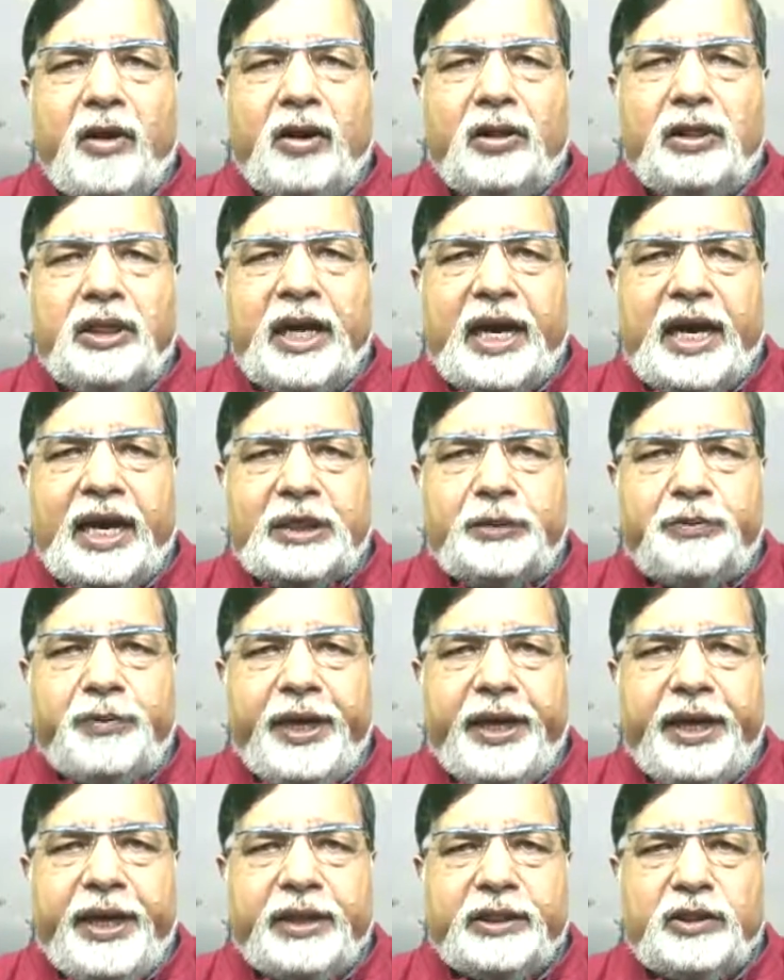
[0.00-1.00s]
on the
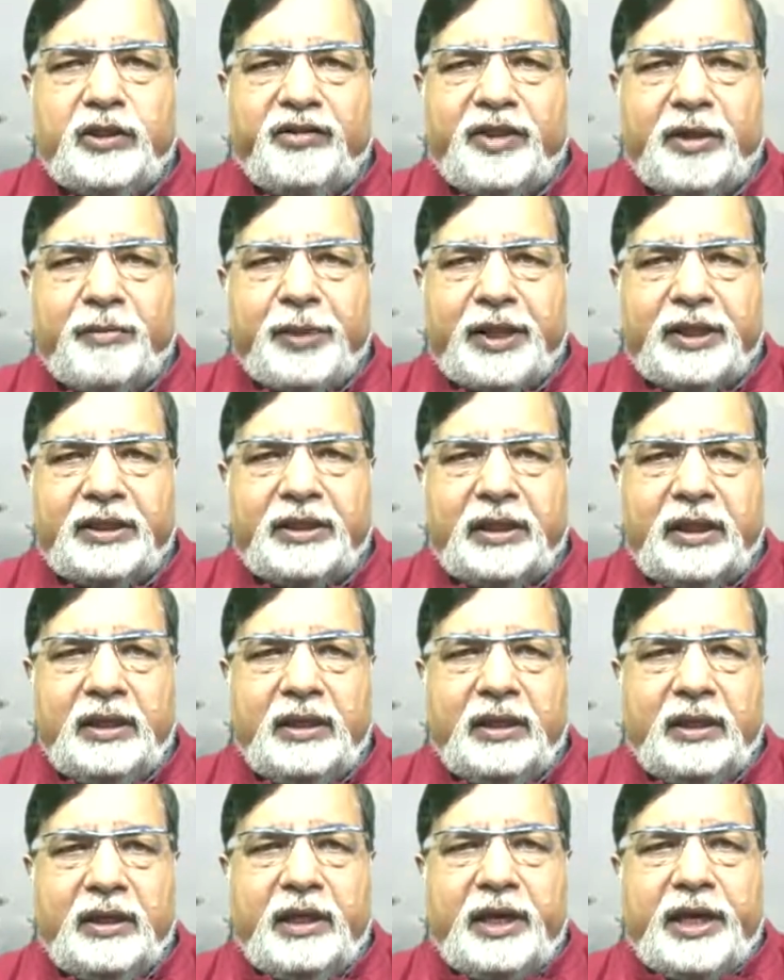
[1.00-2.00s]
experience of the person.